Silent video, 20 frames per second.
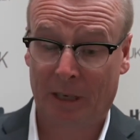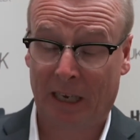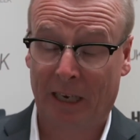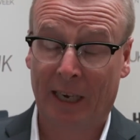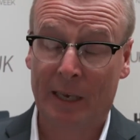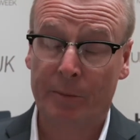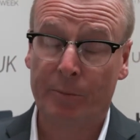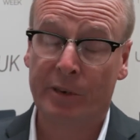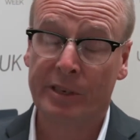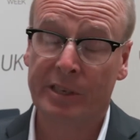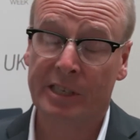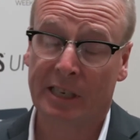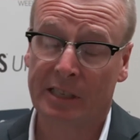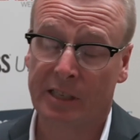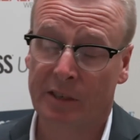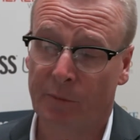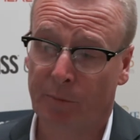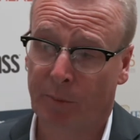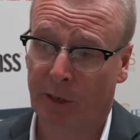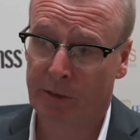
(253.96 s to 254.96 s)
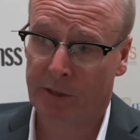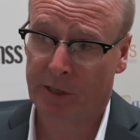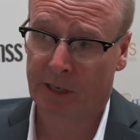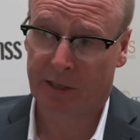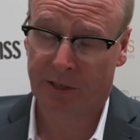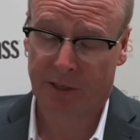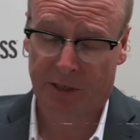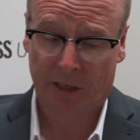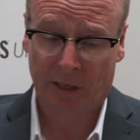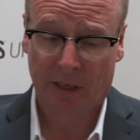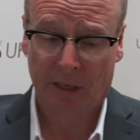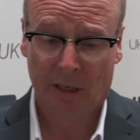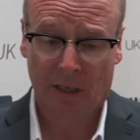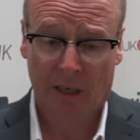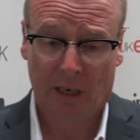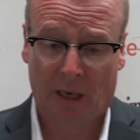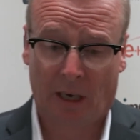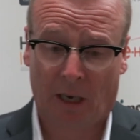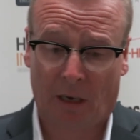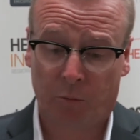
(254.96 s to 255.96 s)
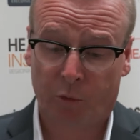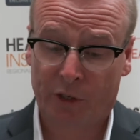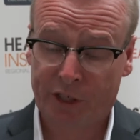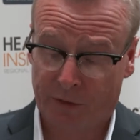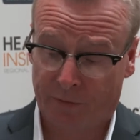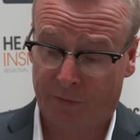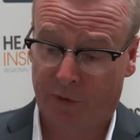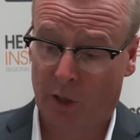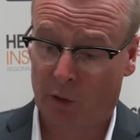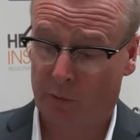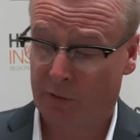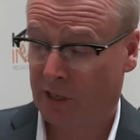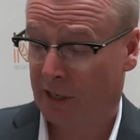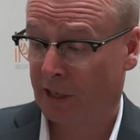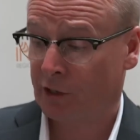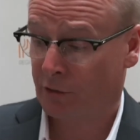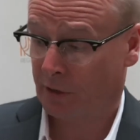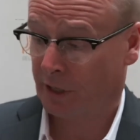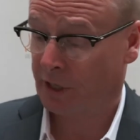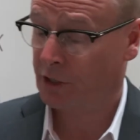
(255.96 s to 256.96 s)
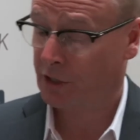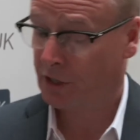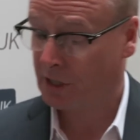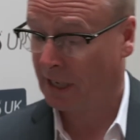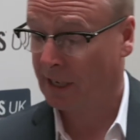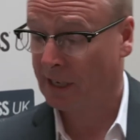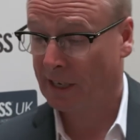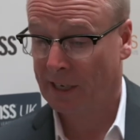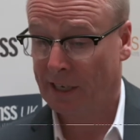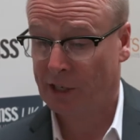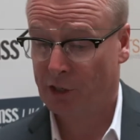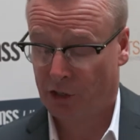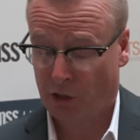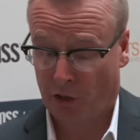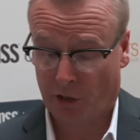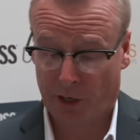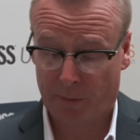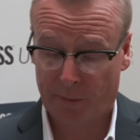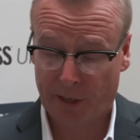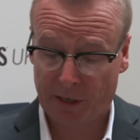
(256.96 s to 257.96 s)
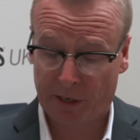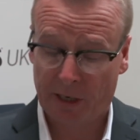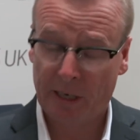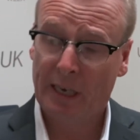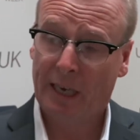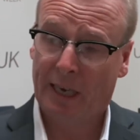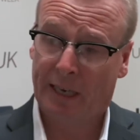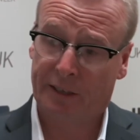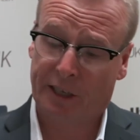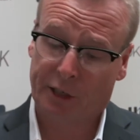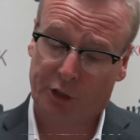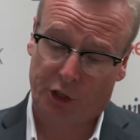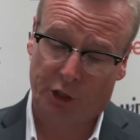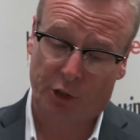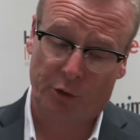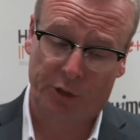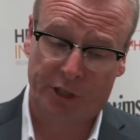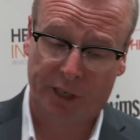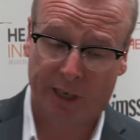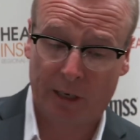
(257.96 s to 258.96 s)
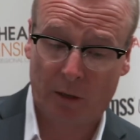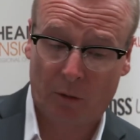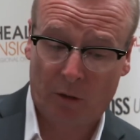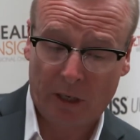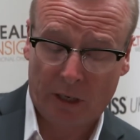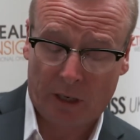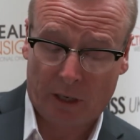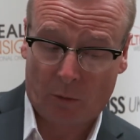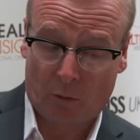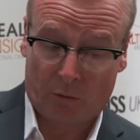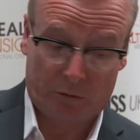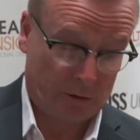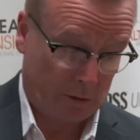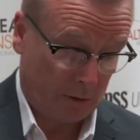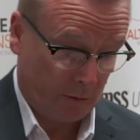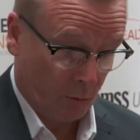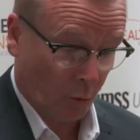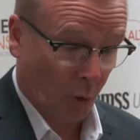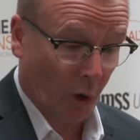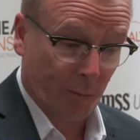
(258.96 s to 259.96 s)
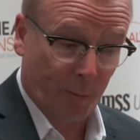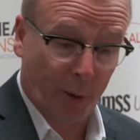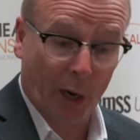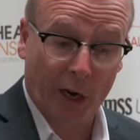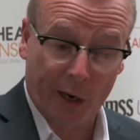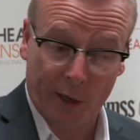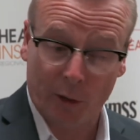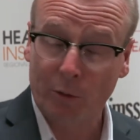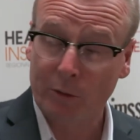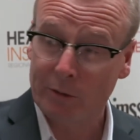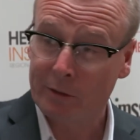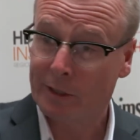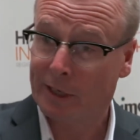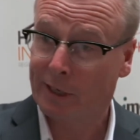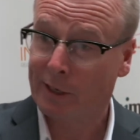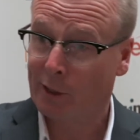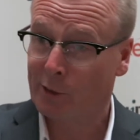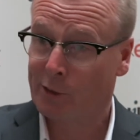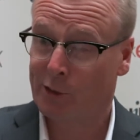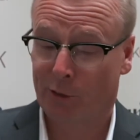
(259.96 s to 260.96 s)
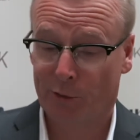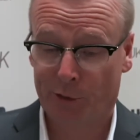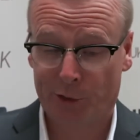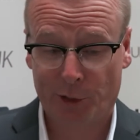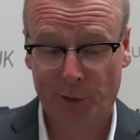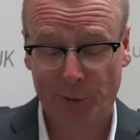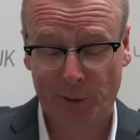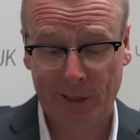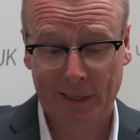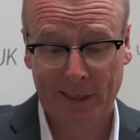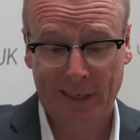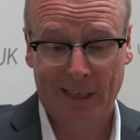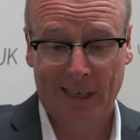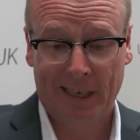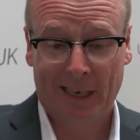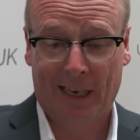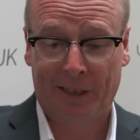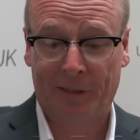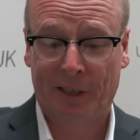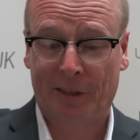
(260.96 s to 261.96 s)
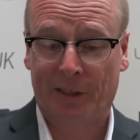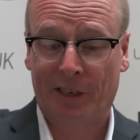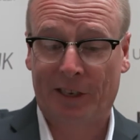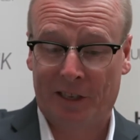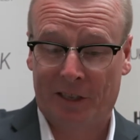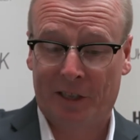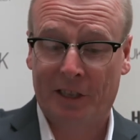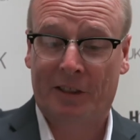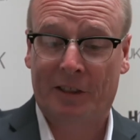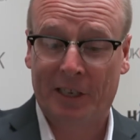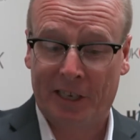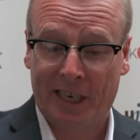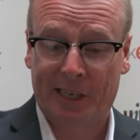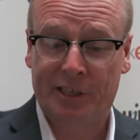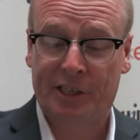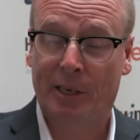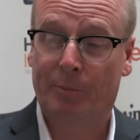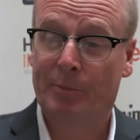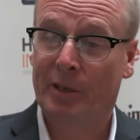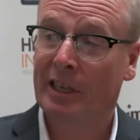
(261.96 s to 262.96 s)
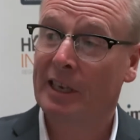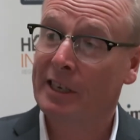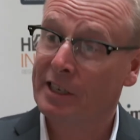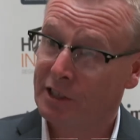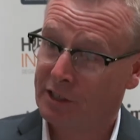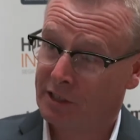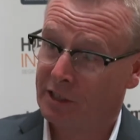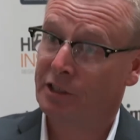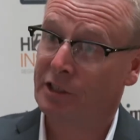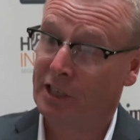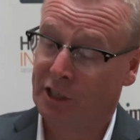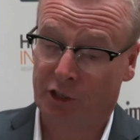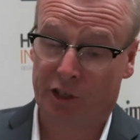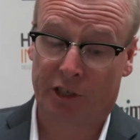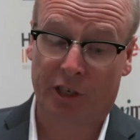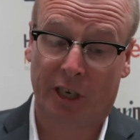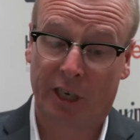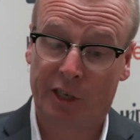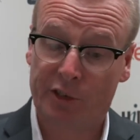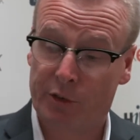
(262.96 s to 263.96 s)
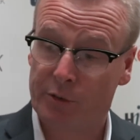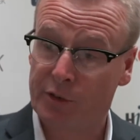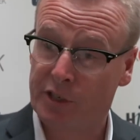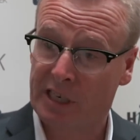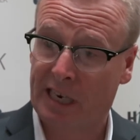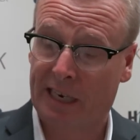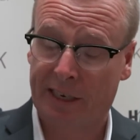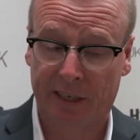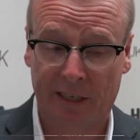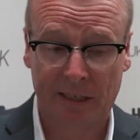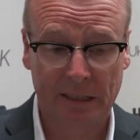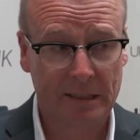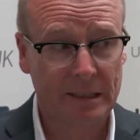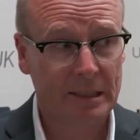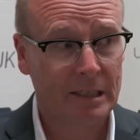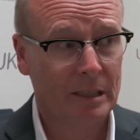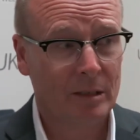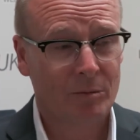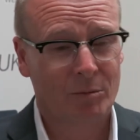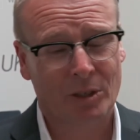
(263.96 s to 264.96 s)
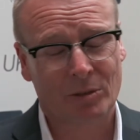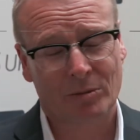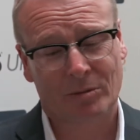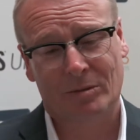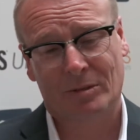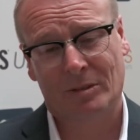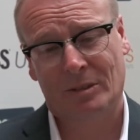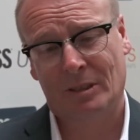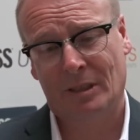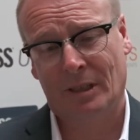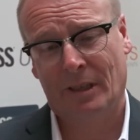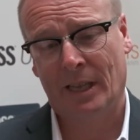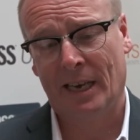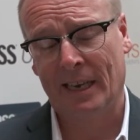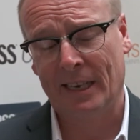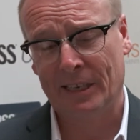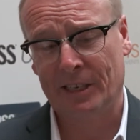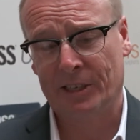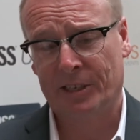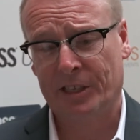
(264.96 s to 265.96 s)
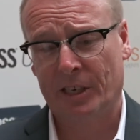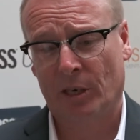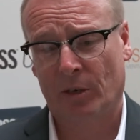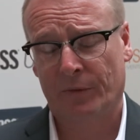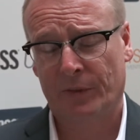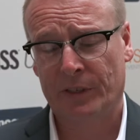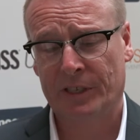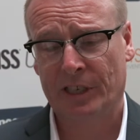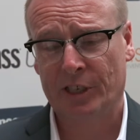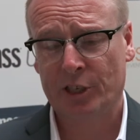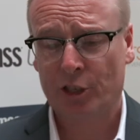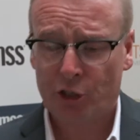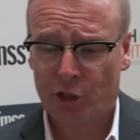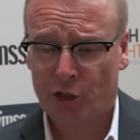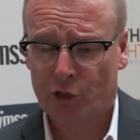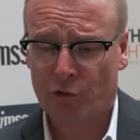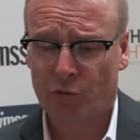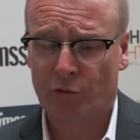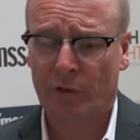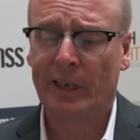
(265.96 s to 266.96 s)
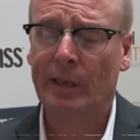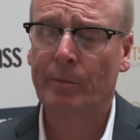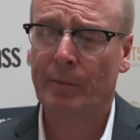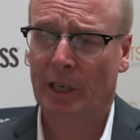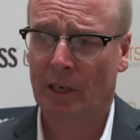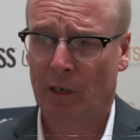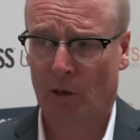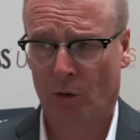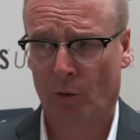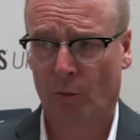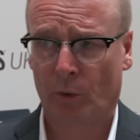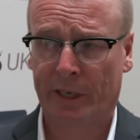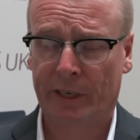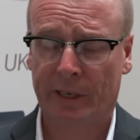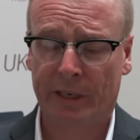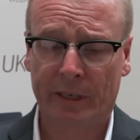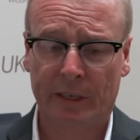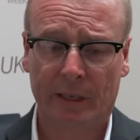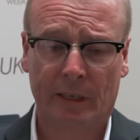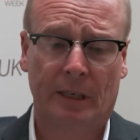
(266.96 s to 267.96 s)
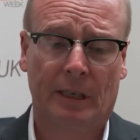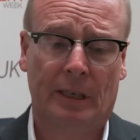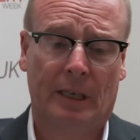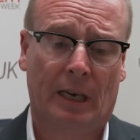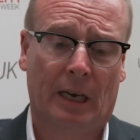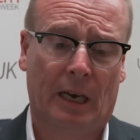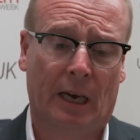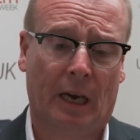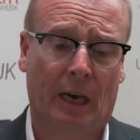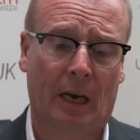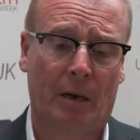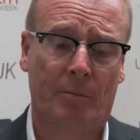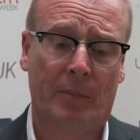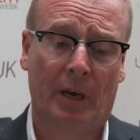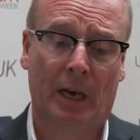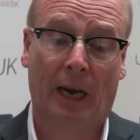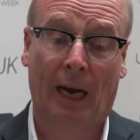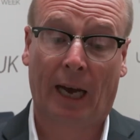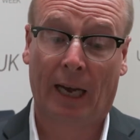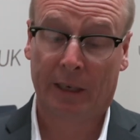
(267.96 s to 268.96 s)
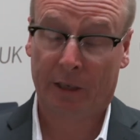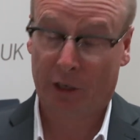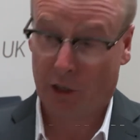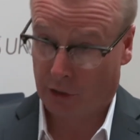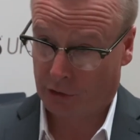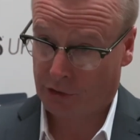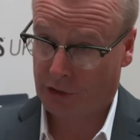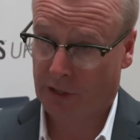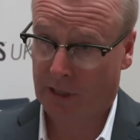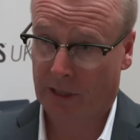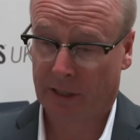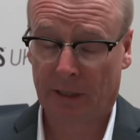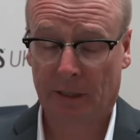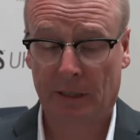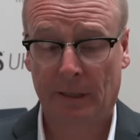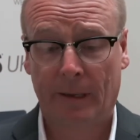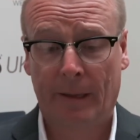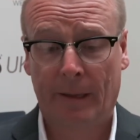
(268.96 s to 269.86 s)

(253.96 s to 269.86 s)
labour-intensive process, which involves literally just taking each document and then choosing what pile it goes onto, and then the next step then is to digitise through scanning. Well, that in itself is extremely long-winded and costly.